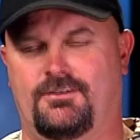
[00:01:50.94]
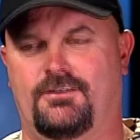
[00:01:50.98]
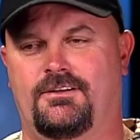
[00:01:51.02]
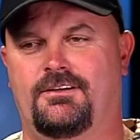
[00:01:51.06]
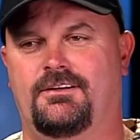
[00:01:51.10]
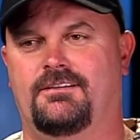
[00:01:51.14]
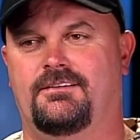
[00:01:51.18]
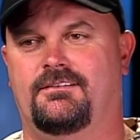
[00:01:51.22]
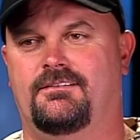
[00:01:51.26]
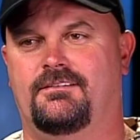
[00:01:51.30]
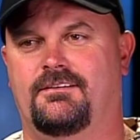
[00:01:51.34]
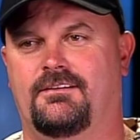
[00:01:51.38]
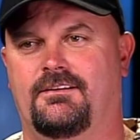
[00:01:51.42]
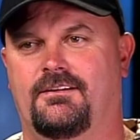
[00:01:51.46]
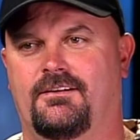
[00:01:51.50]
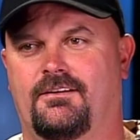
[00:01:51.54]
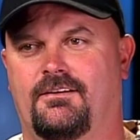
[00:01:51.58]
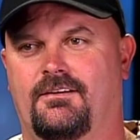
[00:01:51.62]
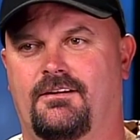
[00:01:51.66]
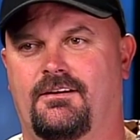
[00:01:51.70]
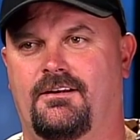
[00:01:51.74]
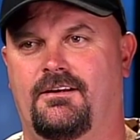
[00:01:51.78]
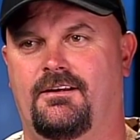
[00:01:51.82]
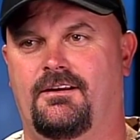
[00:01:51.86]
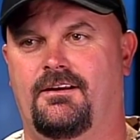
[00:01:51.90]
good. You
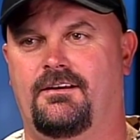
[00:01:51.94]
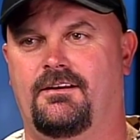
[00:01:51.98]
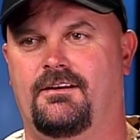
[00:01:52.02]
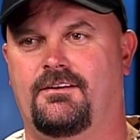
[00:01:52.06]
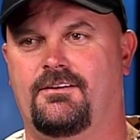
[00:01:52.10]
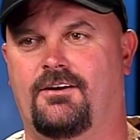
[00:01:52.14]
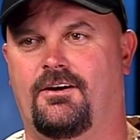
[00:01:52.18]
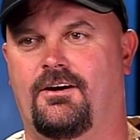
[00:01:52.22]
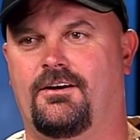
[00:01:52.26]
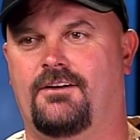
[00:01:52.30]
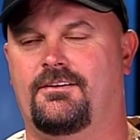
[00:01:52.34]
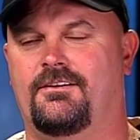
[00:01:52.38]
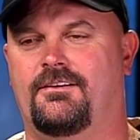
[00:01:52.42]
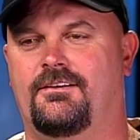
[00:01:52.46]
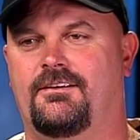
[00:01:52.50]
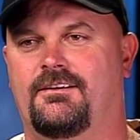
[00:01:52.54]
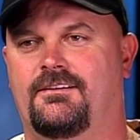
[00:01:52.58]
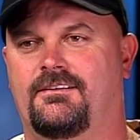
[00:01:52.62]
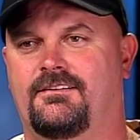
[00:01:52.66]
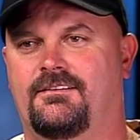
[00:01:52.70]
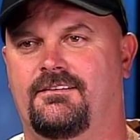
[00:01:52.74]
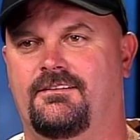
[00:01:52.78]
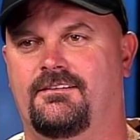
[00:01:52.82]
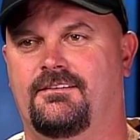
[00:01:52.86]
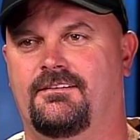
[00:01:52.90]
know, I conquered
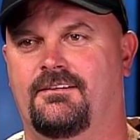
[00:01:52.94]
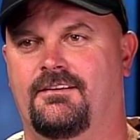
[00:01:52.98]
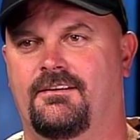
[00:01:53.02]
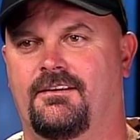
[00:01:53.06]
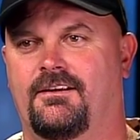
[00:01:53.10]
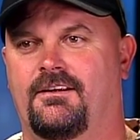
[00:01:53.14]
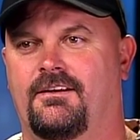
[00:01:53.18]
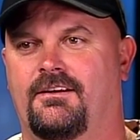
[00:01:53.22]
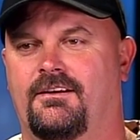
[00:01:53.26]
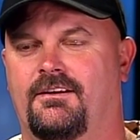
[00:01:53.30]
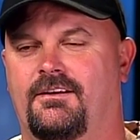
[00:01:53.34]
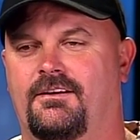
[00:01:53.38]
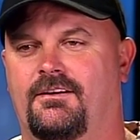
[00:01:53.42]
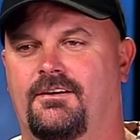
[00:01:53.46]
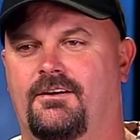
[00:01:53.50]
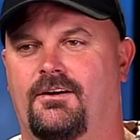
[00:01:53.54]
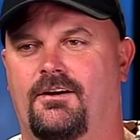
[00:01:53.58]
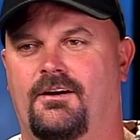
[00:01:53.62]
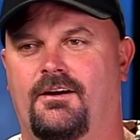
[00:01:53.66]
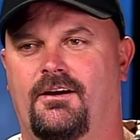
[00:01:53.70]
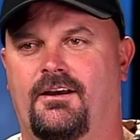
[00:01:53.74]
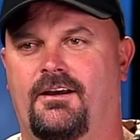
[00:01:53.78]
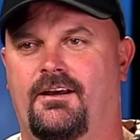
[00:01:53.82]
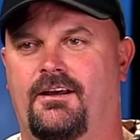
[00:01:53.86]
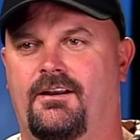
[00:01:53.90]
it, and
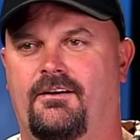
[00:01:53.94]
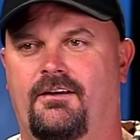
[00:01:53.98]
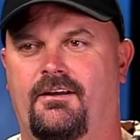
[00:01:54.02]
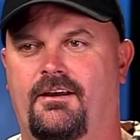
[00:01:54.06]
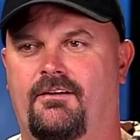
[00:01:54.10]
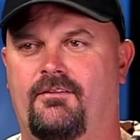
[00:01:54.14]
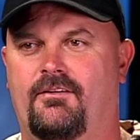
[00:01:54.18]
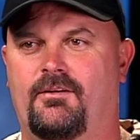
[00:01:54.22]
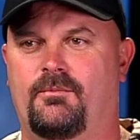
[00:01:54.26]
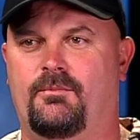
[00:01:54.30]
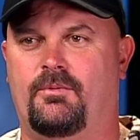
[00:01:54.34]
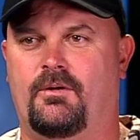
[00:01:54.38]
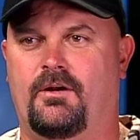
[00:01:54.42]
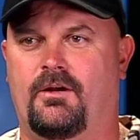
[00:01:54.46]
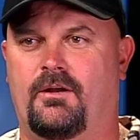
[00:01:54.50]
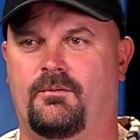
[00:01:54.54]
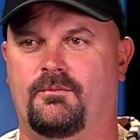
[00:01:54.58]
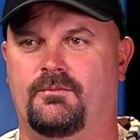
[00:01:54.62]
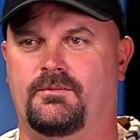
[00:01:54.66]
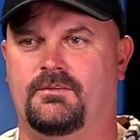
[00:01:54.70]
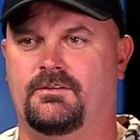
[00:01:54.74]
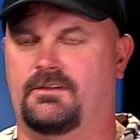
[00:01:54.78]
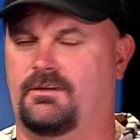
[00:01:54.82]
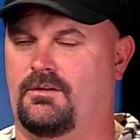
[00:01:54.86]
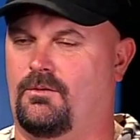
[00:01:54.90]
I don't have any
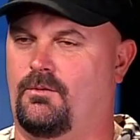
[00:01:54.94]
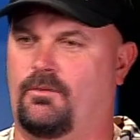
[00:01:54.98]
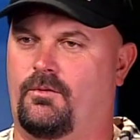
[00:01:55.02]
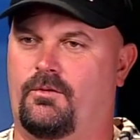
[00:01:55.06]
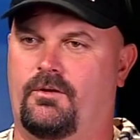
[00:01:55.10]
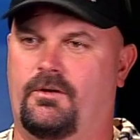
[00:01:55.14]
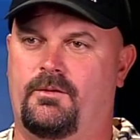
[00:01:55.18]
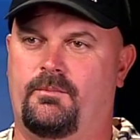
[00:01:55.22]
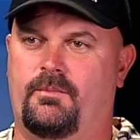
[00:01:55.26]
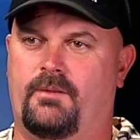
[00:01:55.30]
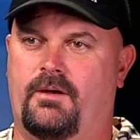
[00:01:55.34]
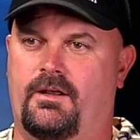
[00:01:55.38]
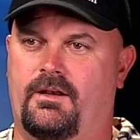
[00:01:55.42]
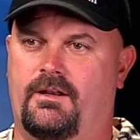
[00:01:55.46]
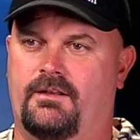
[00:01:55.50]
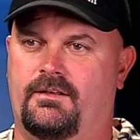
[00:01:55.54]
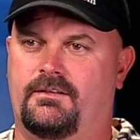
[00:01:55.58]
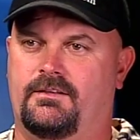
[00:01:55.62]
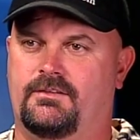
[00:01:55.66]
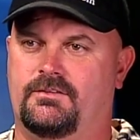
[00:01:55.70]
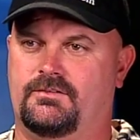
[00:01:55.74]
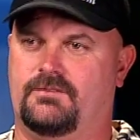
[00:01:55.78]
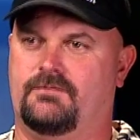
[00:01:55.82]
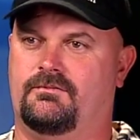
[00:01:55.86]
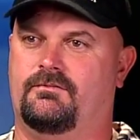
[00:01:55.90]
problems. I don't worry about it. It
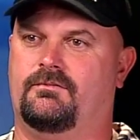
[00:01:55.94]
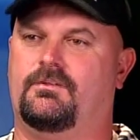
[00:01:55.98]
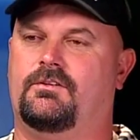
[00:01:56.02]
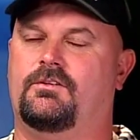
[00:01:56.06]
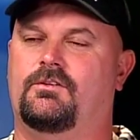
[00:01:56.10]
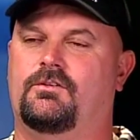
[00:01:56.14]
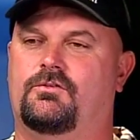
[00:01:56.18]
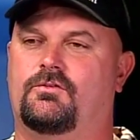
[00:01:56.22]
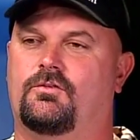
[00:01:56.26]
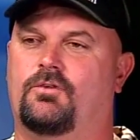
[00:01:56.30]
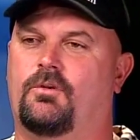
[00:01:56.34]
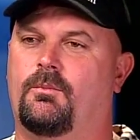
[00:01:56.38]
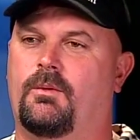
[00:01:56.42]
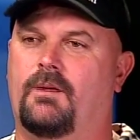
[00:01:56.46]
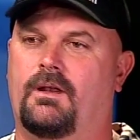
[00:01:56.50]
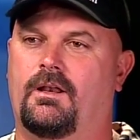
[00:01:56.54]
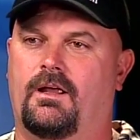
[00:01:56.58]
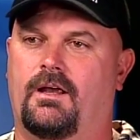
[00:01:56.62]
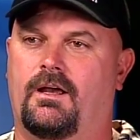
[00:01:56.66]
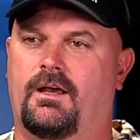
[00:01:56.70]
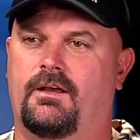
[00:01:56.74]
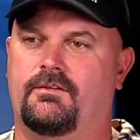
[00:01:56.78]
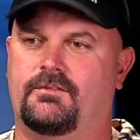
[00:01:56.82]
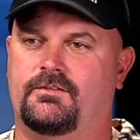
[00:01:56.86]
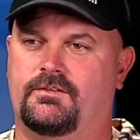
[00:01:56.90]
doesn't control my
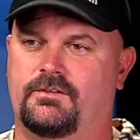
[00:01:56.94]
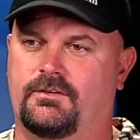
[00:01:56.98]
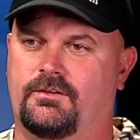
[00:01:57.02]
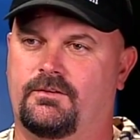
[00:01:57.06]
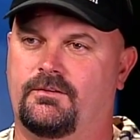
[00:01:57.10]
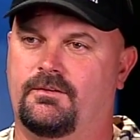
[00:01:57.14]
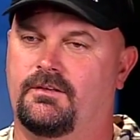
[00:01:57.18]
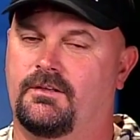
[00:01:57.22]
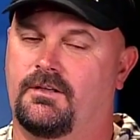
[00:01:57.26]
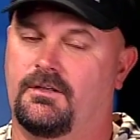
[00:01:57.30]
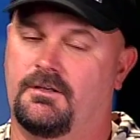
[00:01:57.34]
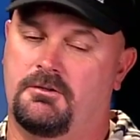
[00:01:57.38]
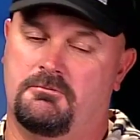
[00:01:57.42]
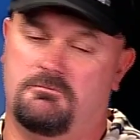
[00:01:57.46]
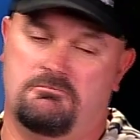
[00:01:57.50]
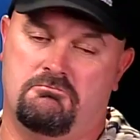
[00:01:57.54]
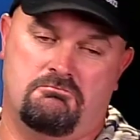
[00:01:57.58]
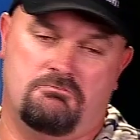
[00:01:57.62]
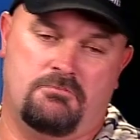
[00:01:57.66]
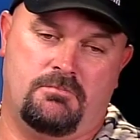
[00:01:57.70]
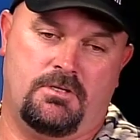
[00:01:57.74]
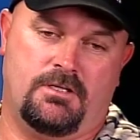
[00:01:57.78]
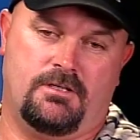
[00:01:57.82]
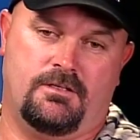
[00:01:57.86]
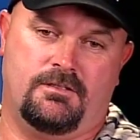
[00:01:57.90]
life. So,
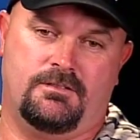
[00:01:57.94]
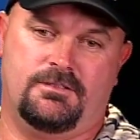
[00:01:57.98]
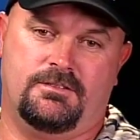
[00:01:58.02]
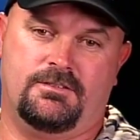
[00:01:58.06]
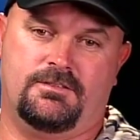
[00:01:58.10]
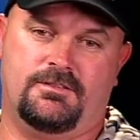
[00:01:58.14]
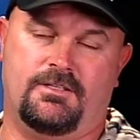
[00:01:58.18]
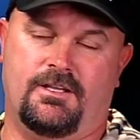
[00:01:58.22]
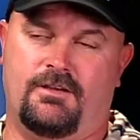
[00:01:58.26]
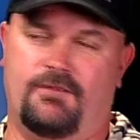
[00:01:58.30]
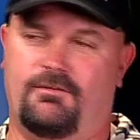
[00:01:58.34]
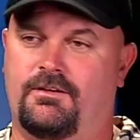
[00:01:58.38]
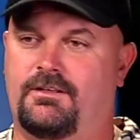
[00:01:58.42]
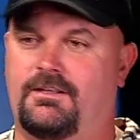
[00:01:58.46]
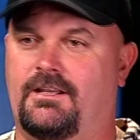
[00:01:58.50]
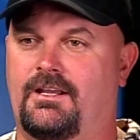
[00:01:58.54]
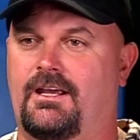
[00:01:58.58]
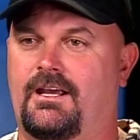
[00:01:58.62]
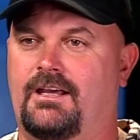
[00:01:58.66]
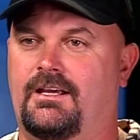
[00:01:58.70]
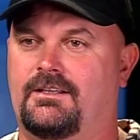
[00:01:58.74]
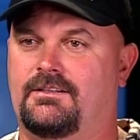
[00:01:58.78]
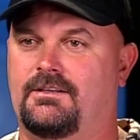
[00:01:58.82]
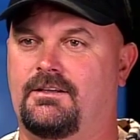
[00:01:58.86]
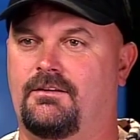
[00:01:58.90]
just
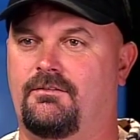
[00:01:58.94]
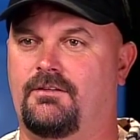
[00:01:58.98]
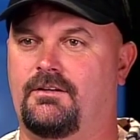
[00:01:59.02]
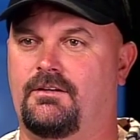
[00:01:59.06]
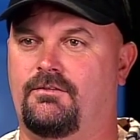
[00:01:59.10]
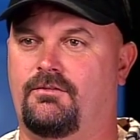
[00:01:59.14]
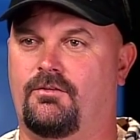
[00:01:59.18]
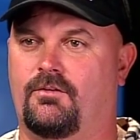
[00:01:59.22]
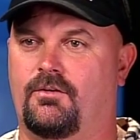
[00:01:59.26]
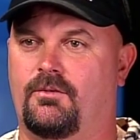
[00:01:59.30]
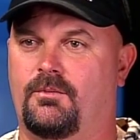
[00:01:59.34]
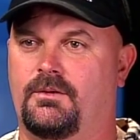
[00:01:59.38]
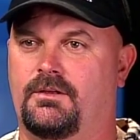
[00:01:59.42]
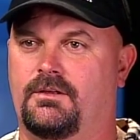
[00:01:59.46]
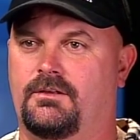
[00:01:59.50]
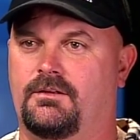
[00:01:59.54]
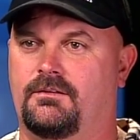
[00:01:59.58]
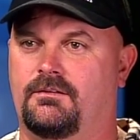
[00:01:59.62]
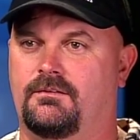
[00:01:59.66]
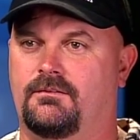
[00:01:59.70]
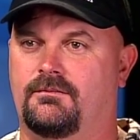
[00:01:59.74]
everyday activity for me.